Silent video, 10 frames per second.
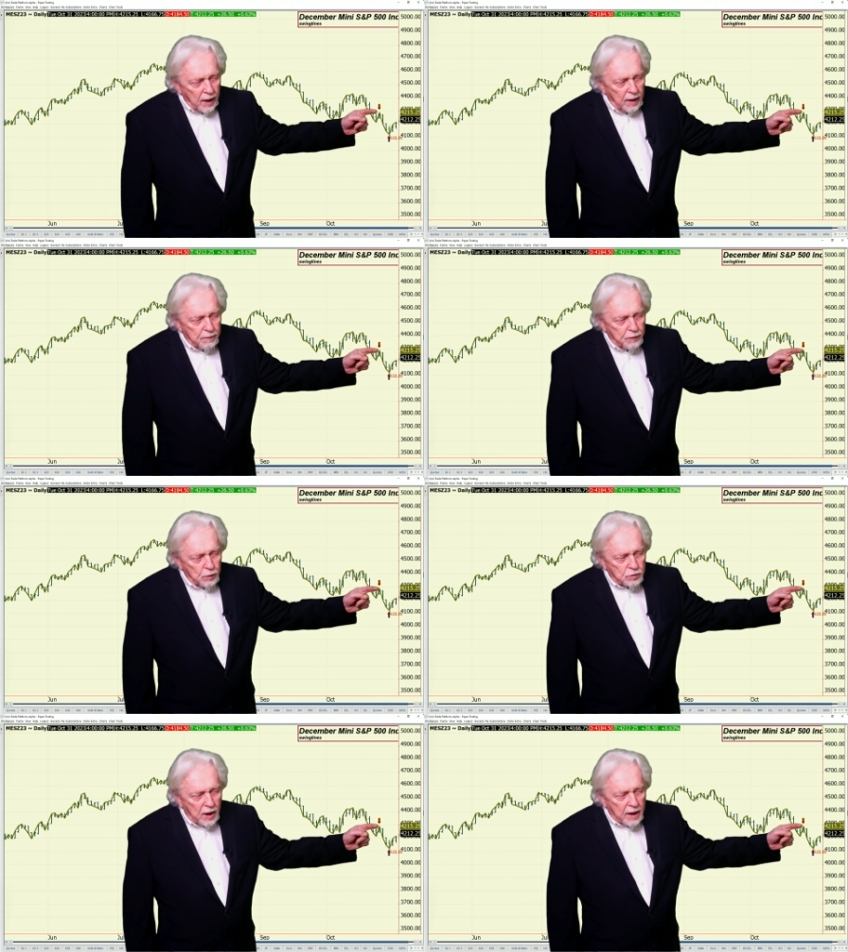If you
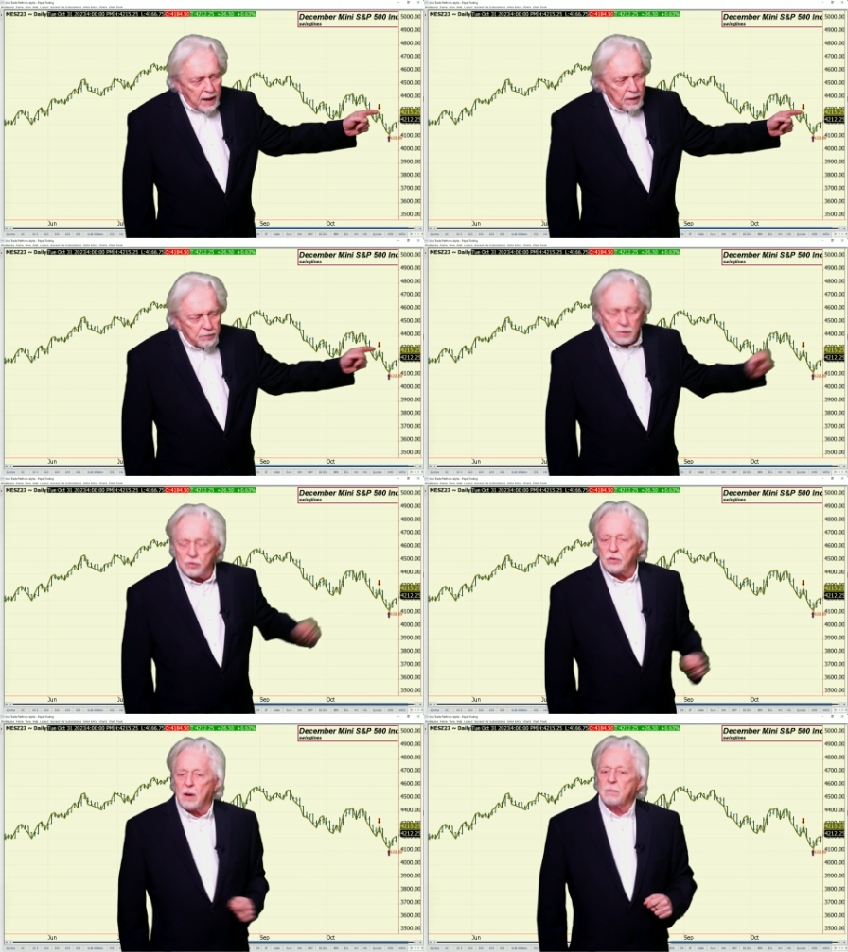take out
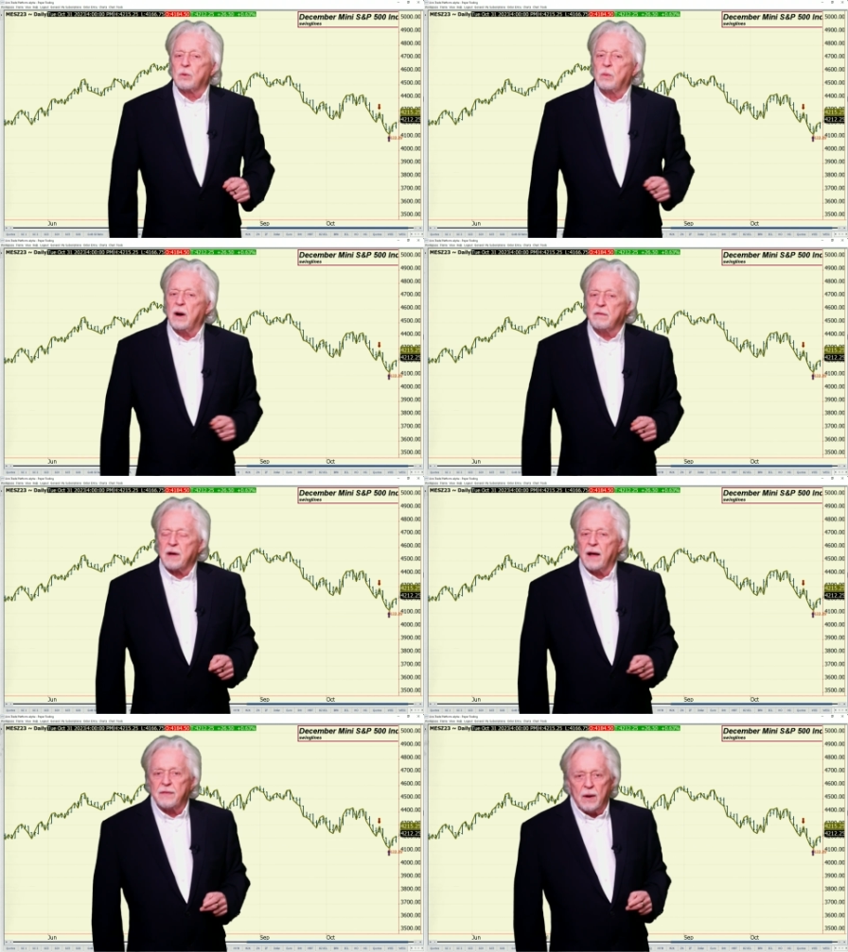this number where I've
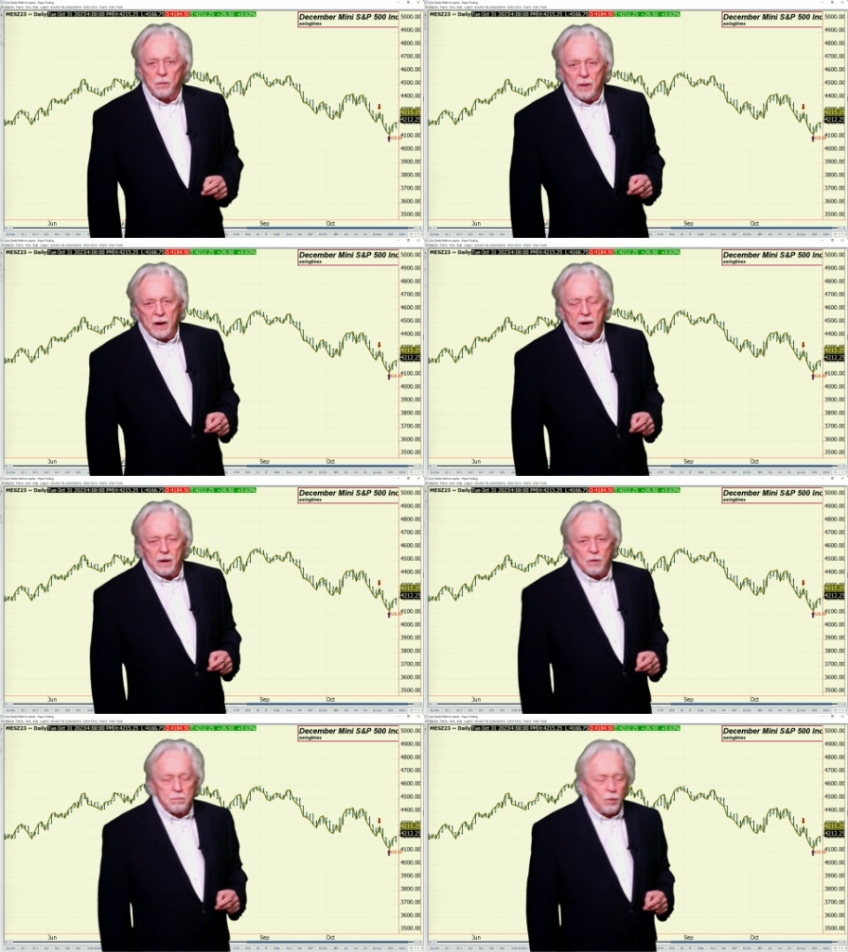got that red
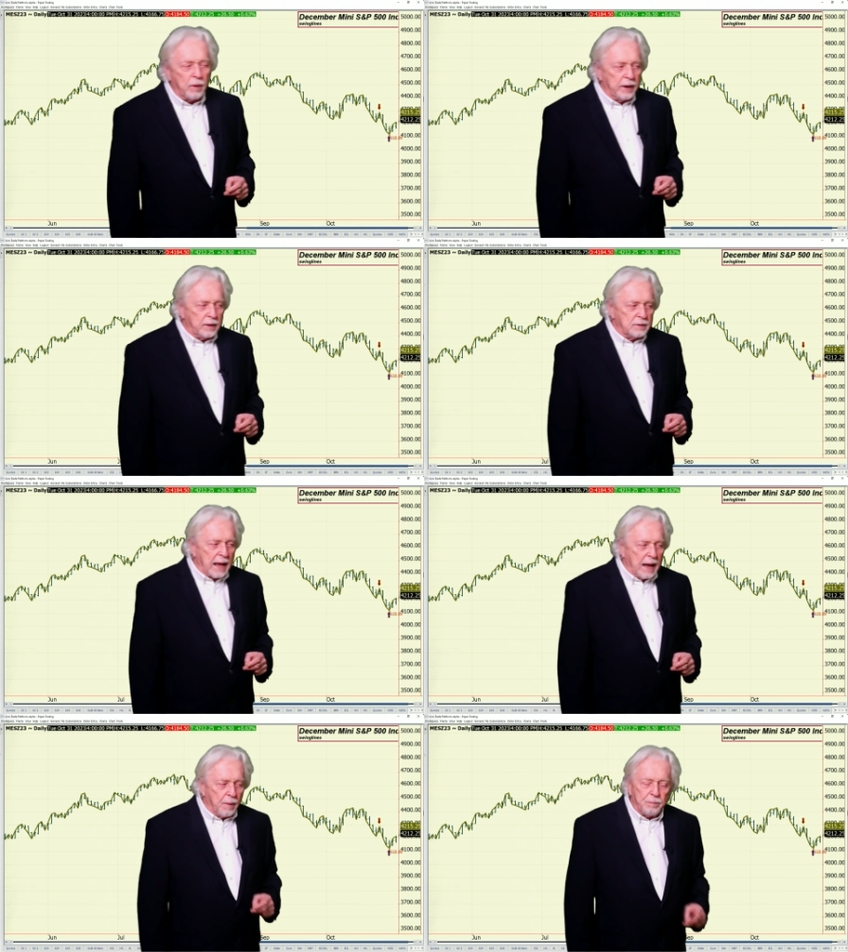arrow pointing
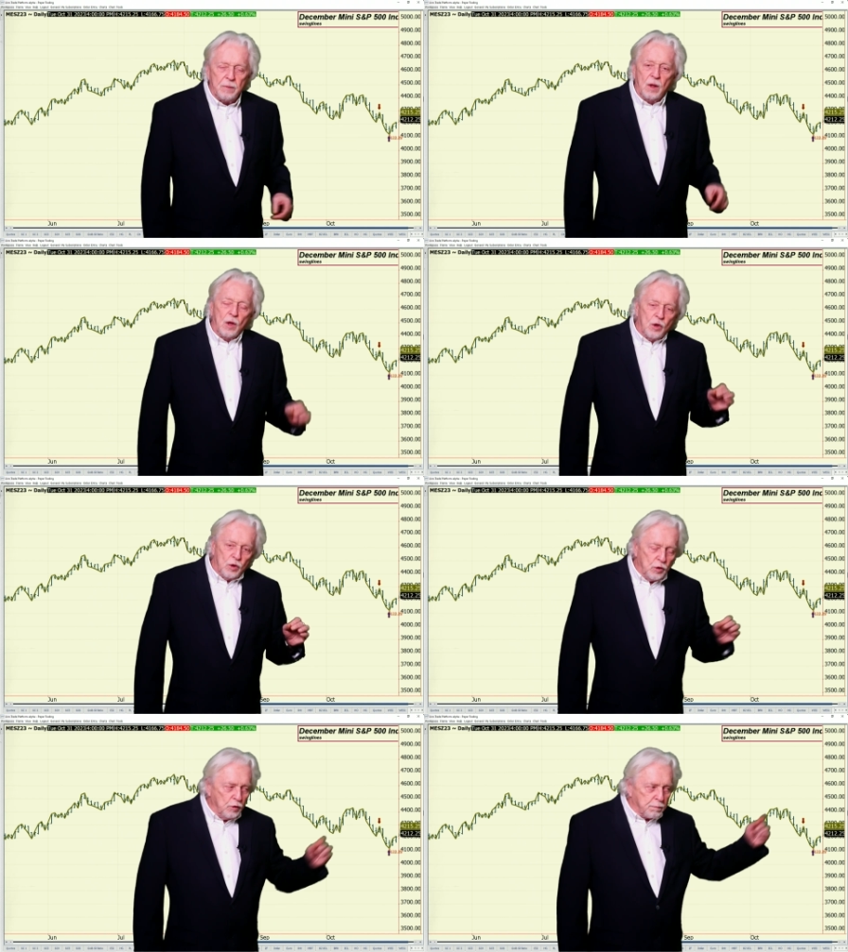down,
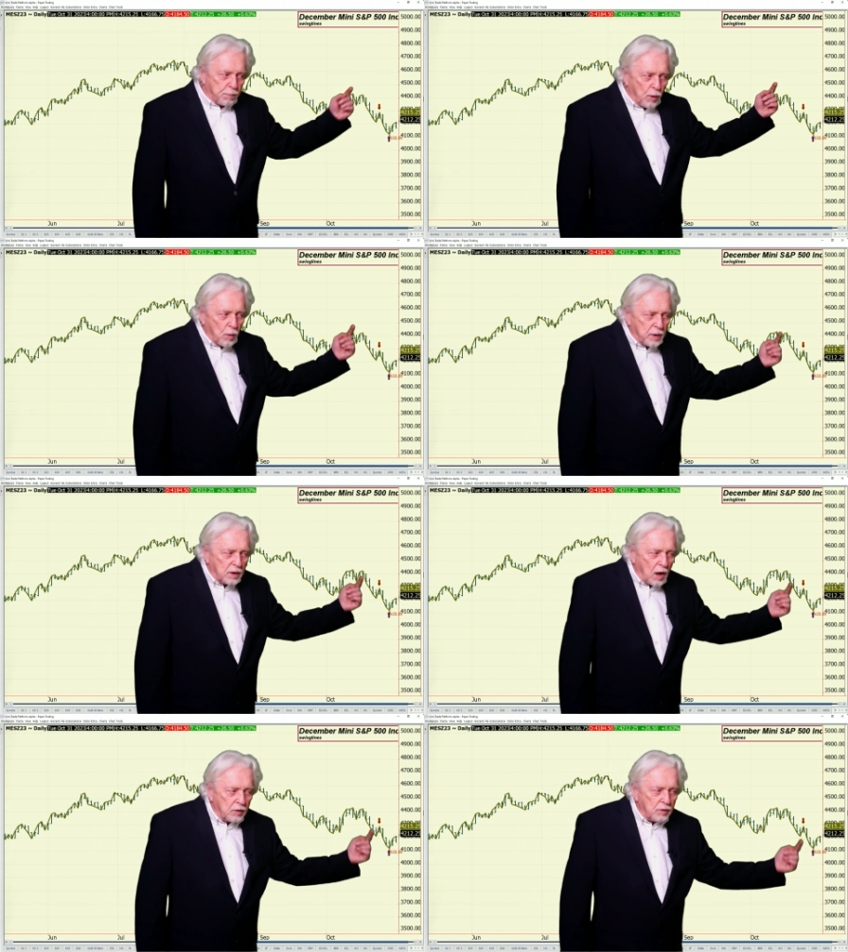you've
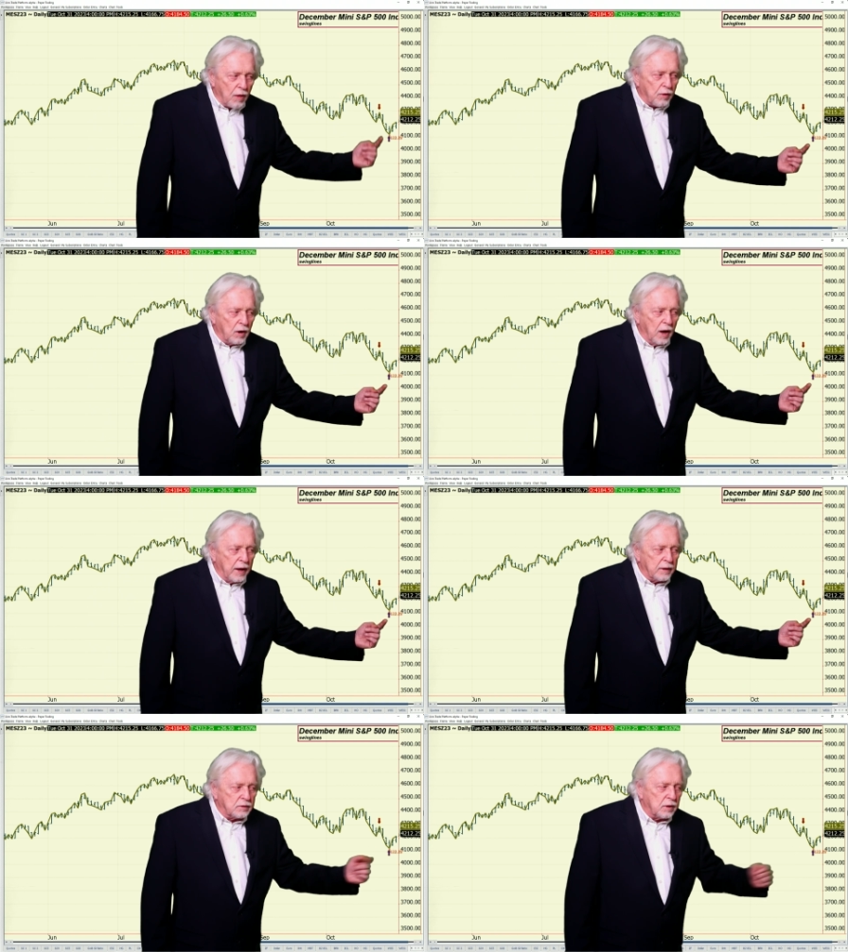broken another
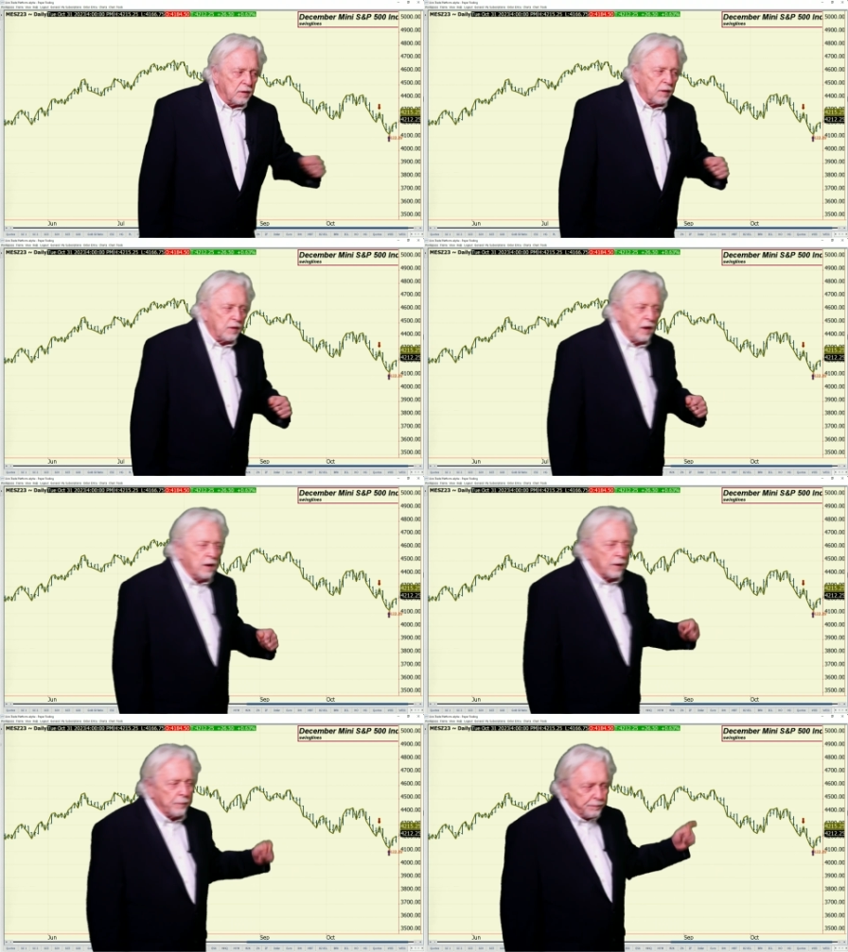leg to
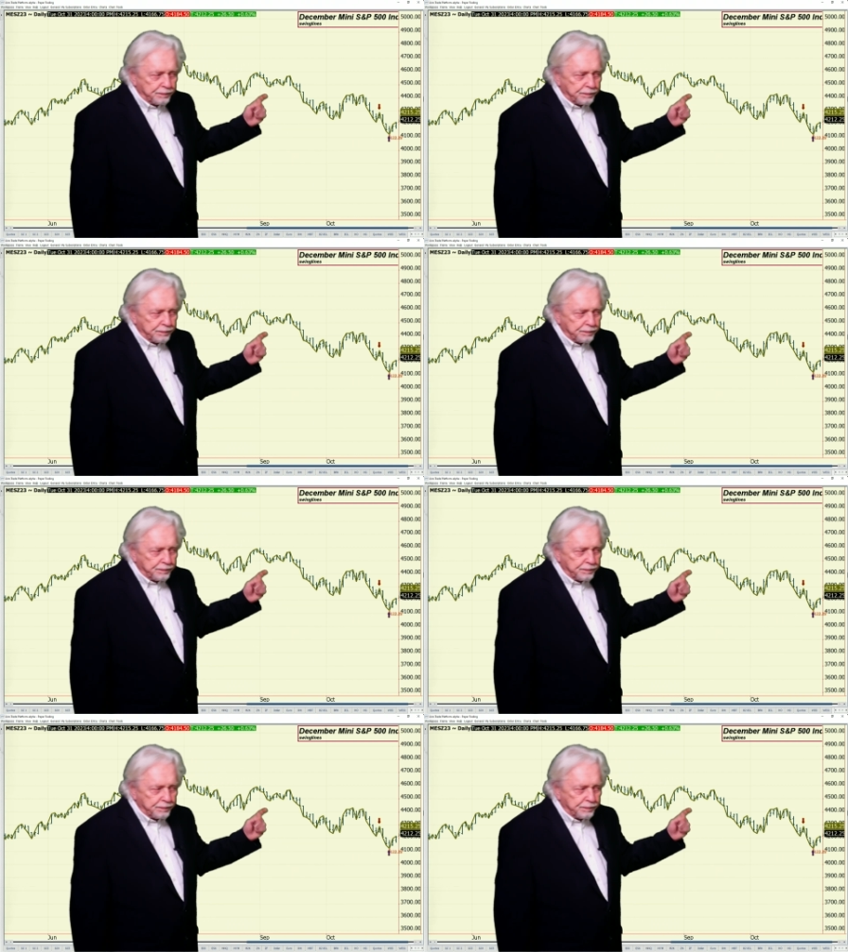here.